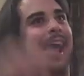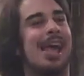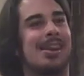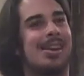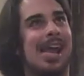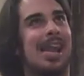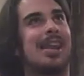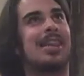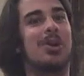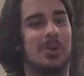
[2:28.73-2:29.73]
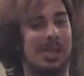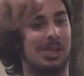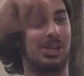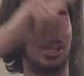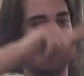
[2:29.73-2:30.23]
And literally
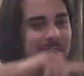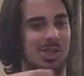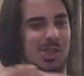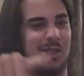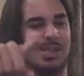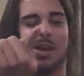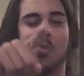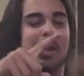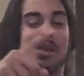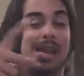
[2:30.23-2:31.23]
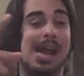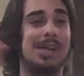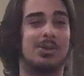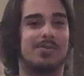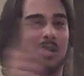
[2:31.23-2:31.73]
it
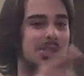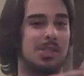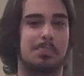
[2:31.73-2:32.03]
had to have just